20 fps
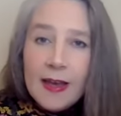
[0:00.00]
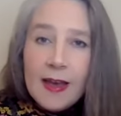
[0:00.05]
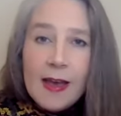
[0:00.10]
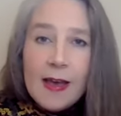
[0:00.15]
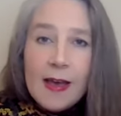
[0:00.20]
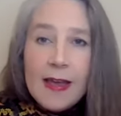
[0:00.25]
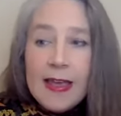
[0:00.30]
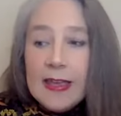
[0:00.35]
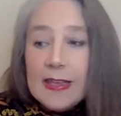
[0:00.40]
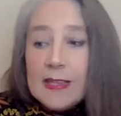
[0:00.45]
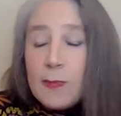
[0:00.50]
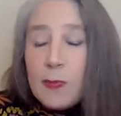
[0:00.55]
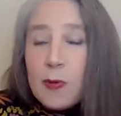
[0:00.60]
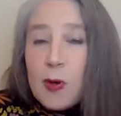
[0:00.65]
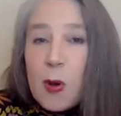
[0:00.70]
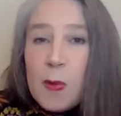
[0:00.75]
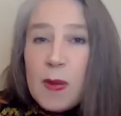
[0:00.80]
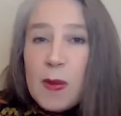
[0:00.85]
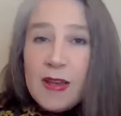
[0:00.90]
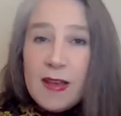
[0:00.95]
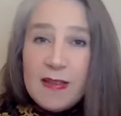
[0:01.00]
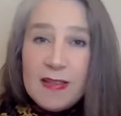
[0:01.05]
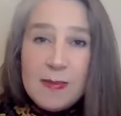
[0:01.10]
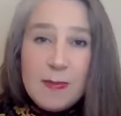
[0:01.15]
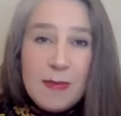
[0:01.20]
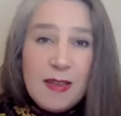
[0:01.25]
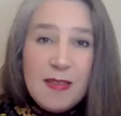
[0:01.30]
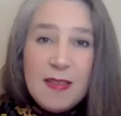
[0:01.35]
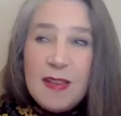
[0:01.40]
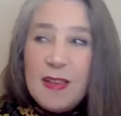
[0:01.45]
It's probably going
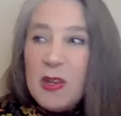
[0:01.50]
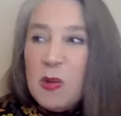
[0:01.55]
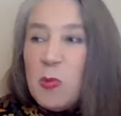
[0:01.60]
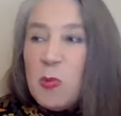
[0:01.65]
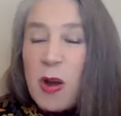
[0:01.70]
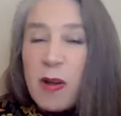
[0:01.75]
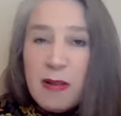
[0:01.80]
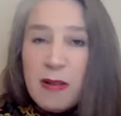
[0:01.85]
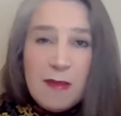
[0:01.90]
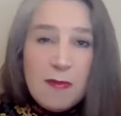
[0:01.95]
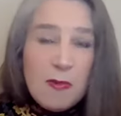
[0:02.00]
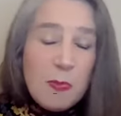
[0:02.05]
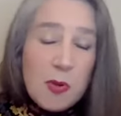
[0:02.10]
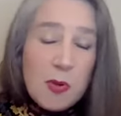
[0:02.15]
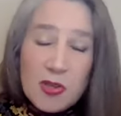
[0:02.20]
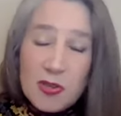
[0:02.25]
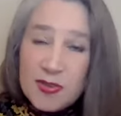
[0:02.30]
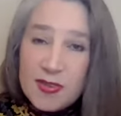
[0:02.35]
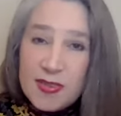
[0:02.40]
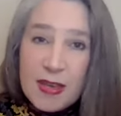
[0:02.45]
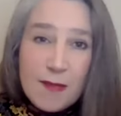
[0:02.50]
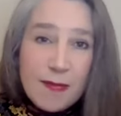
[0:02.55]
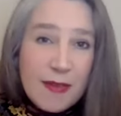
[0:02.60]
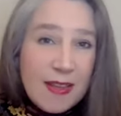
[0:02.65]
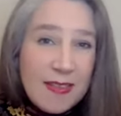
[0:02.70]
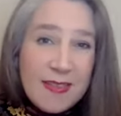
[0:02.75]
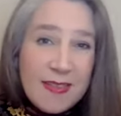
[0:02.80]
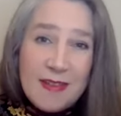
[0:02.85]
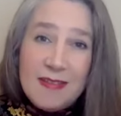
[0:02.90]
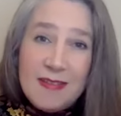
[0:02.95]
to mean that you won't even put yourself
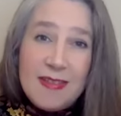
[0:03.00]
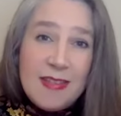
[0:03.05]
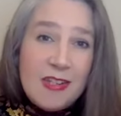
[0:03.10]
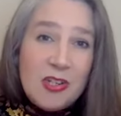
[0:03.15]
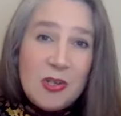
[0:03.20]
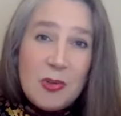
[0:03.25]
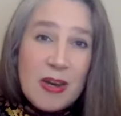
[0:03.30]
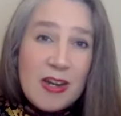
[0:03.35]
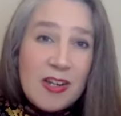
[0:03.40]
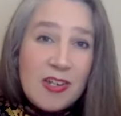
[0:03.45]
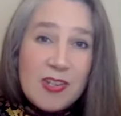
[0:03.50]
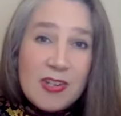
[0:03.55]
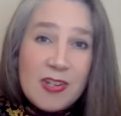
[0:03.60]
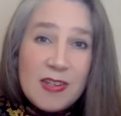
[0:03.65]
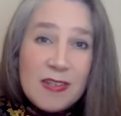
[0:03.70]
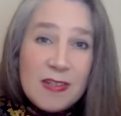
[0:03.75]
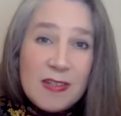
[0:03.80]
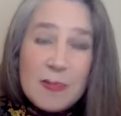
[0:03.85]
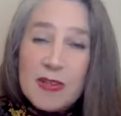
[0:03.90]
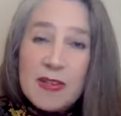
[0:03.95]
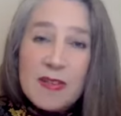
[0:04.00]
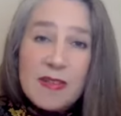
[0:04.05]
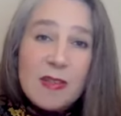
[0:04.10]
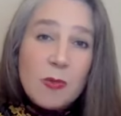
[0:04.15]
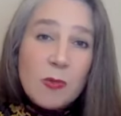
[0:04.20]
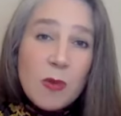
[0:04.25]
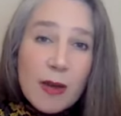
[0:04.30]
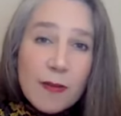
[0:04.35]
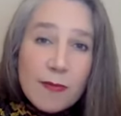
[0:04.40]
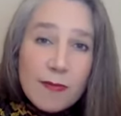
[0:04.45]
in those situations because
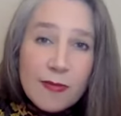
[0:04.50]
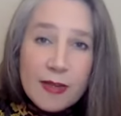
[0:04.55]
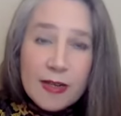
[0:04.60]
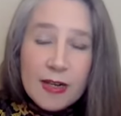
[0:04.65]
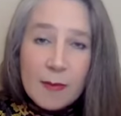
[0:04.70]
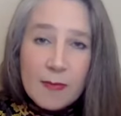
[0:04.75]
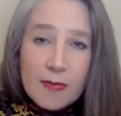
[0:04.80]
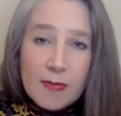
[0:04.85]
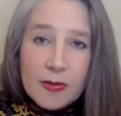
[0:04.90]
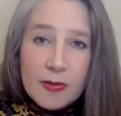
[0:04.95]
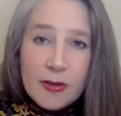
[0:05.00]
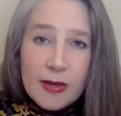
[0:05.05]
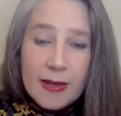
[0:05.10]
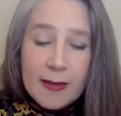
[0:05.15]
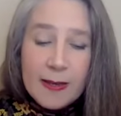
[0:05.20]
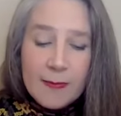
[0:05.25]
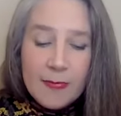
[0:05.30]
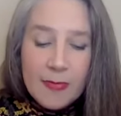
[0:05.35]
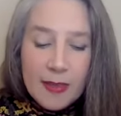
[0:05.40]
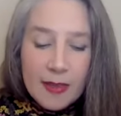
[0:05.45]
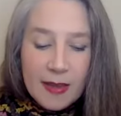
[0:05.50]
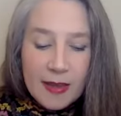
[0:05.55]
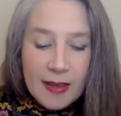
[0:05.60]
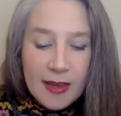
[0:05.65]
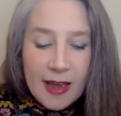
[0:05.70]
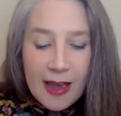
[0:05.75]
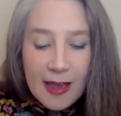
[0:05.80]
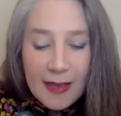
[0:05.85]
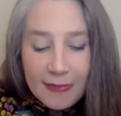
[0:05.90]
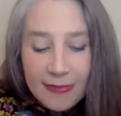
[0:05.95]
you won't feel up to it.
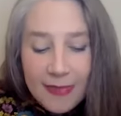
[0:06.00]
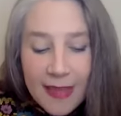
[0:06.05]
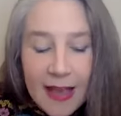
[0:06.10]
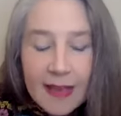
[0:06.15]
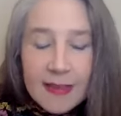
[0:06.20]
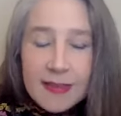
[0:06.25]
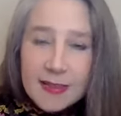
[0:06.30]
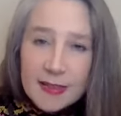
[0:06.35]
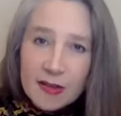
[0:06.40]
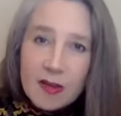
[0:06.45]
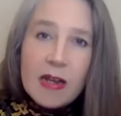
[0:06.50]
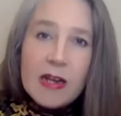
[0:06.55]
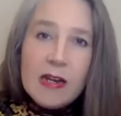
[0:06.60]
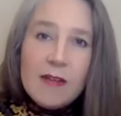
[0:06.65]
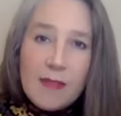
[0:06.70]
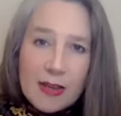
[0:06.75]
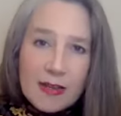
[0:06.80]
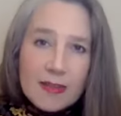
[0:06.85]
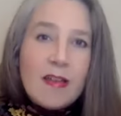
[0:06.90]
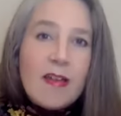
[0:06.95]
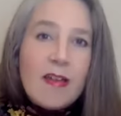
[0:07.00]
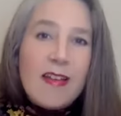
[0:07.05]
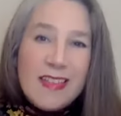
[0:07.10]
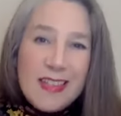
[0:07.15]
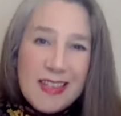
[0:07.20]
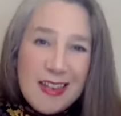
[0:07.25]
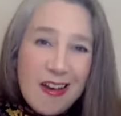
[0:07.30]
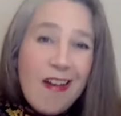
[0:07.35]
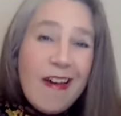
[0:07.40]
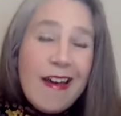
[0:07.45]
And that's the kind of
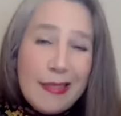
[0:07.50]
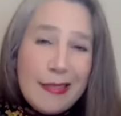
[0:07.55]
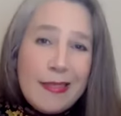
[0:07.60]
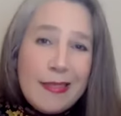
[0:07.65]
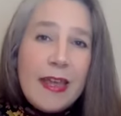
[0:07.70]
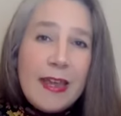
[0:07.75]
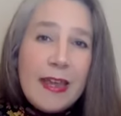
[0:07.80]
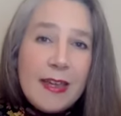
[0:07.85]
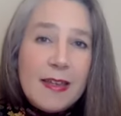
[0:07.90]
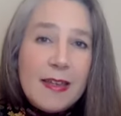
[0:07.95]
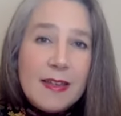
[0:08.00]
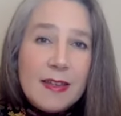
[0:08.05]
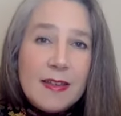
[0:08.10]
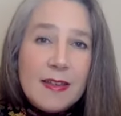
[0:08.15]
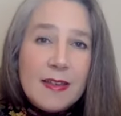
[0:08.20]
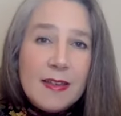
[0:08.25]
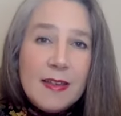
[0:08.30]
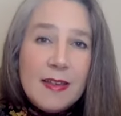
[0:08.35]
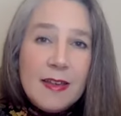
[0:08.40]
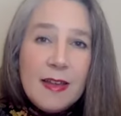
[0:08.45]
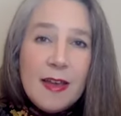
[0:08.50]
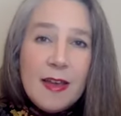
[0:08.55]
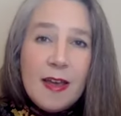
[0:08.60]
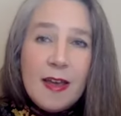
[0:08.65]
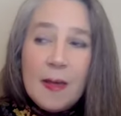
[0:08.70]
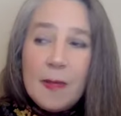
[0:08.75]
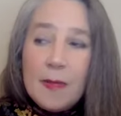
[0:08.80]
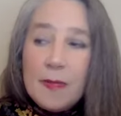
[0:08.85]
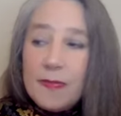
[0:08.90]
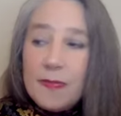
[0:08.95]
anxiety, I think,
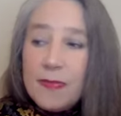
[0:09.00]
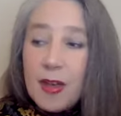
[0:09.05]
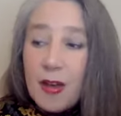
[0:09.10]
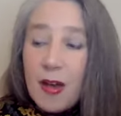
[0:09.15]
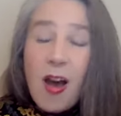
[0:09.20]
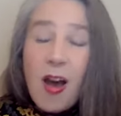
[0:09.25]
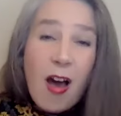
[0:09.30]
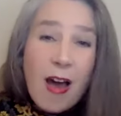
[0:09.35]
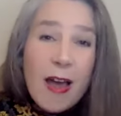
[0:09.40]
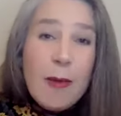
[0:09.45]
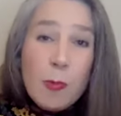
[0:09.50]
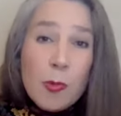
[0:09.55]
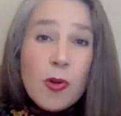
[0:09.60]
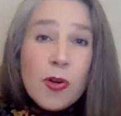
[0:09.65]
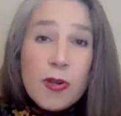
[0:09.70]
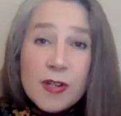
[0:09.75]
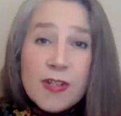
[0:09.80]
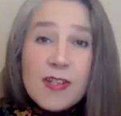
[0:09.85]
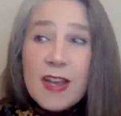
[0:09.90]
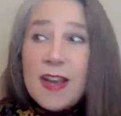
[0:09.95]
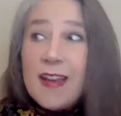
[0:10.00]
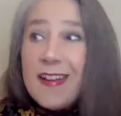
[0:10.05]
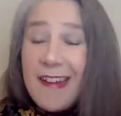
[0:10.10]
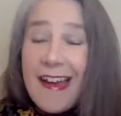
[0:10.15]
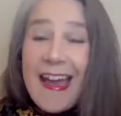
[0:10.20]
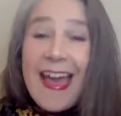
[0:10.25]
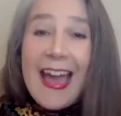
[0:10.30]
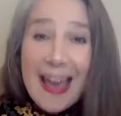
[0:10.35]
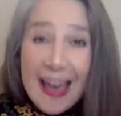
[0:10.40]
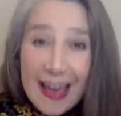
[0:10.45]
that I would, and
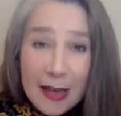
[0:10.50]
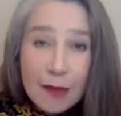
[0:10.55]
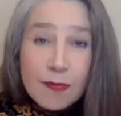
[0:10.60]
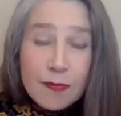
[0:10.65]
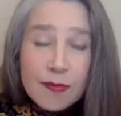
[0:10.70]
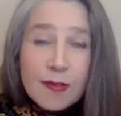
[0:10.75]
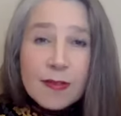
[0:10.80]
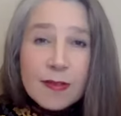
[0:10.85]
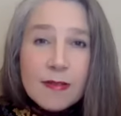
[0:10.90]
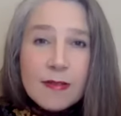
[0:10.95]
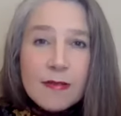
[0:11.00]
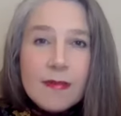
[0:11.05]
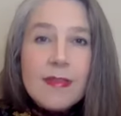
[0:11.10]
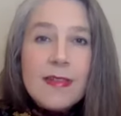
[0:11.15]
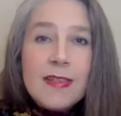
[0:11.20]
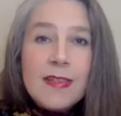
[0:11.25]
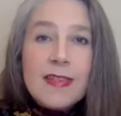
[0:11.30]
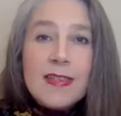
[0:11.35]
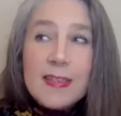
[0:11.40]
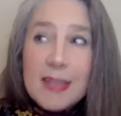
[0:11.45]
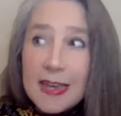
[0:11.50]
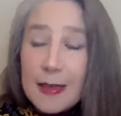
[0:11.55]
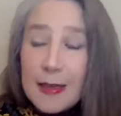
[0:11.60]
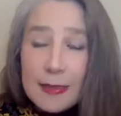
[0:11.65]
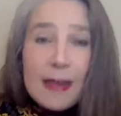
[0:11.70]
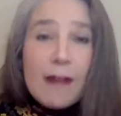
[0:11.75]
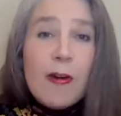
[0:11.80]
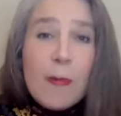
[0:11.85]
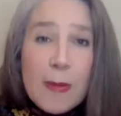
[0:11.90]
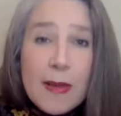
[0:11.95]
I have, see a
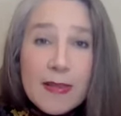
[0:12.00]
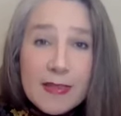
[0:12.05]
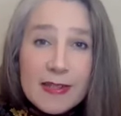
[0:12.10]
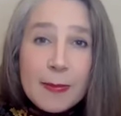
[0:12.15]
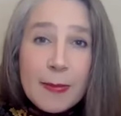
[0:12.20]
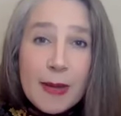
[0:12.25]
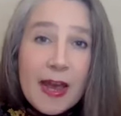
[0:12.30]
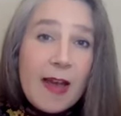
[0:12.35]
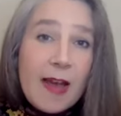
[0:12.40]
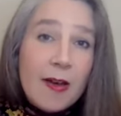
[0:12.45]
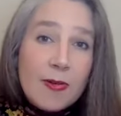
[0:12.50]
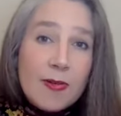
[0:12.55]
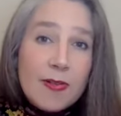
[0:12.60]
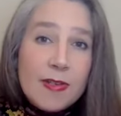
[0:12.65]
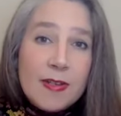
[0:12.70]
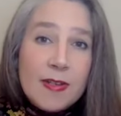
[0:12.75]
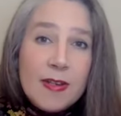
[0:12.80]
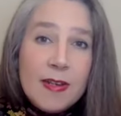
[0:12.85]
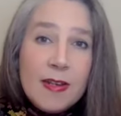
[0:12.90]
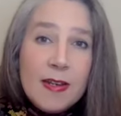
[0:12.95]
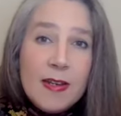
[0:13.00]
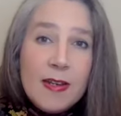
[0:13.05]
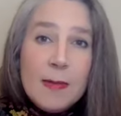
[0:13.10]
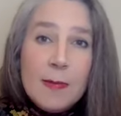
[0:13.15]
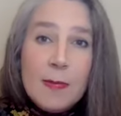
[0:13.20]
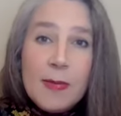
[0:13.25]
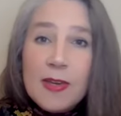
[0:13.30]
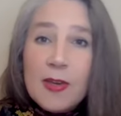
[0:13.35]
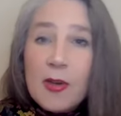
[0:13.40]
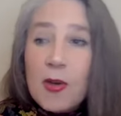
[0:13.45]
therapist about,
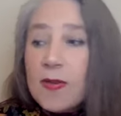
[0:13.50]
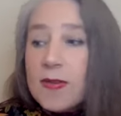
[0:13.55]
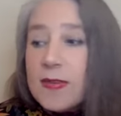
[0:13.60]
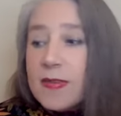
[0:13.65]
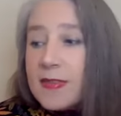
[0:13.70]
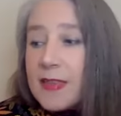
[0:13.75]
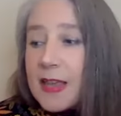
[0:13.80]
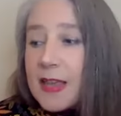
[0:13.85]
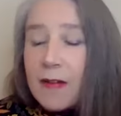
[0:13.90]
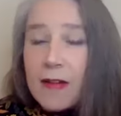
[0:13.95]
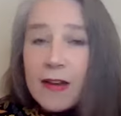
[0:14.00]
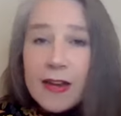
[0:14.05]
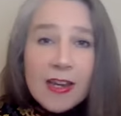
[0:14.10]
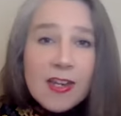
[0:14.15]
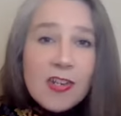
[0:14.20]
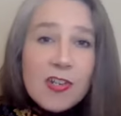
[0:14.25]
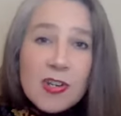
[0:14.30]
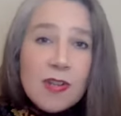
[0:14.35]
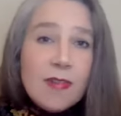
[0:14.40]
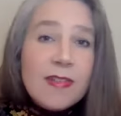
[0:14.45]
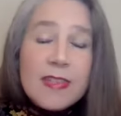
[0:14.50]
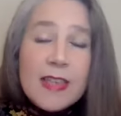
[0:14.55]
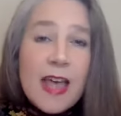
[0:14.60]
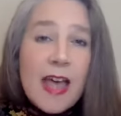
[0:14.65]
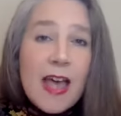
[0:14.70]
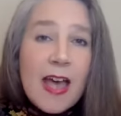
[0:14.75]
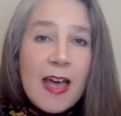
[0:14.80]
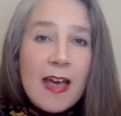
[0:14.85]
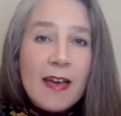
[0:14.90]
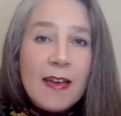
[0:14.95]
because there are issues
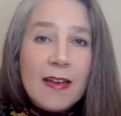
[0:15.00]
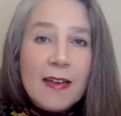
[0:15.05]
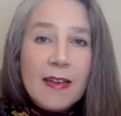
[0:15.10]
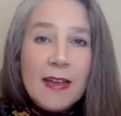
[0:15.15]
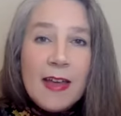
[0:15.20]
there.